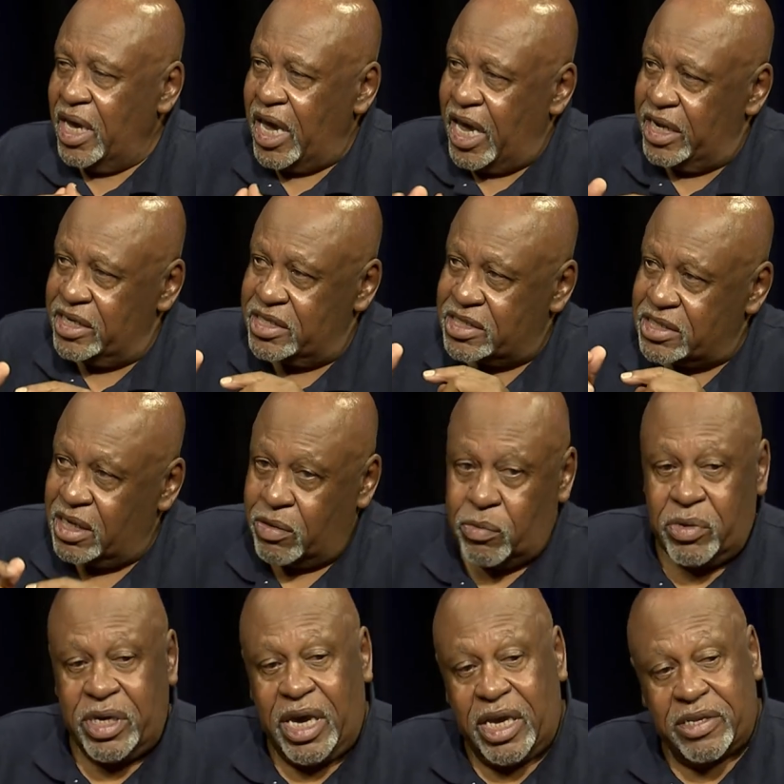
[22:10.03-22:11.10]
and it's,
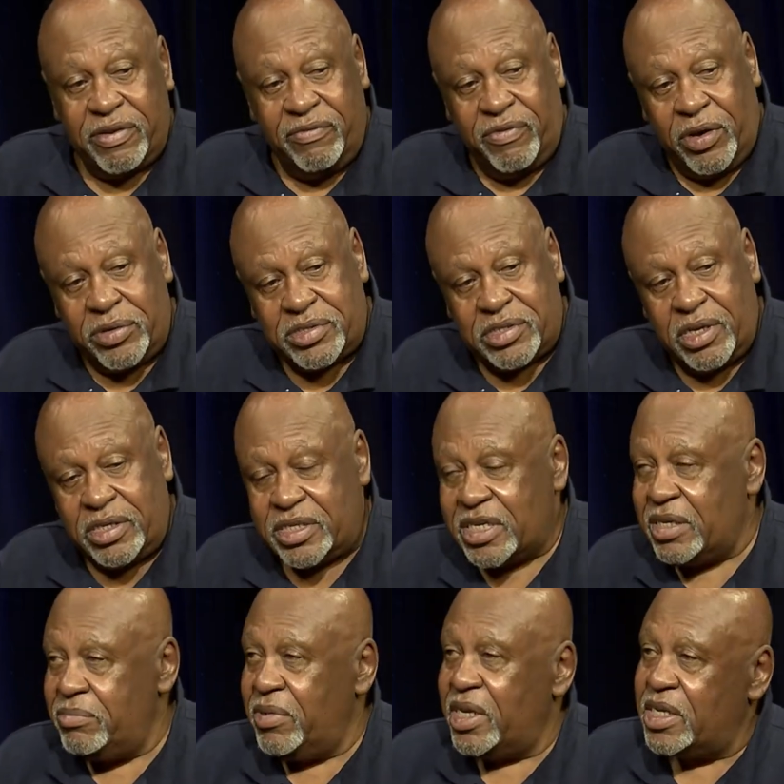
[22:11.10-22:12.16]
we had the votes on the
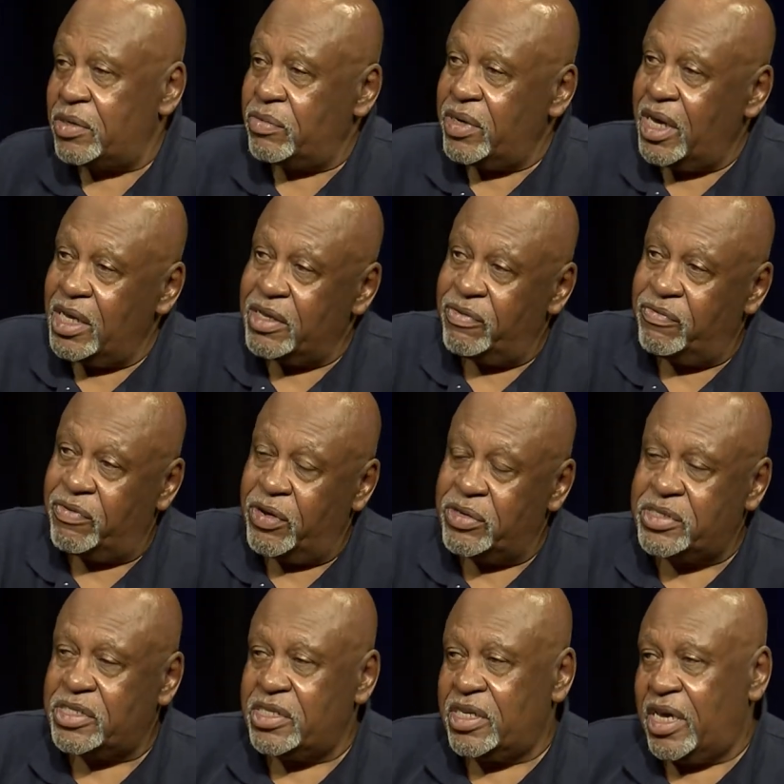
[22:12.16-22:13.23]
committee, we had the
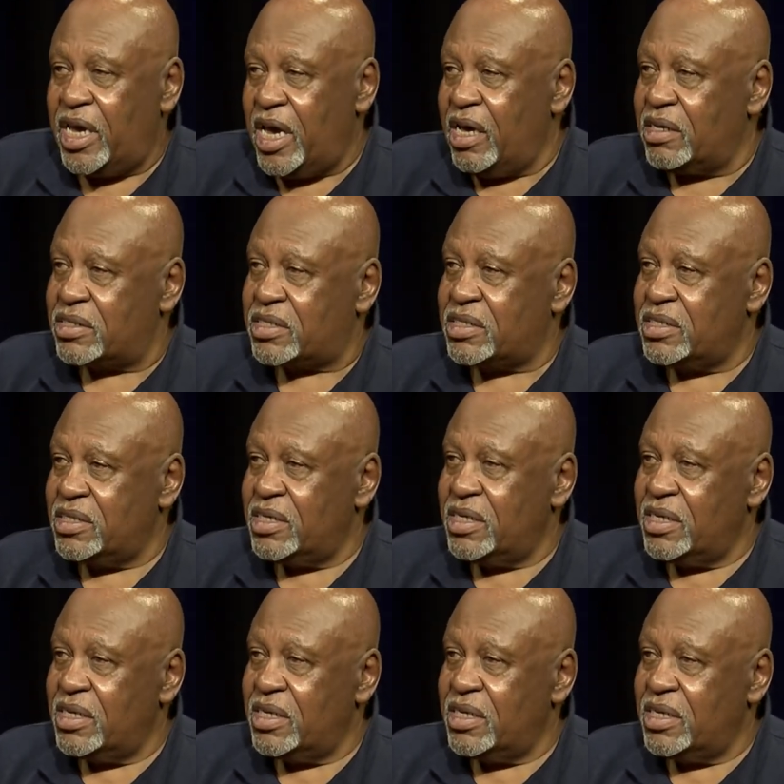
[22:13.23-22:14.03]
votes in the House.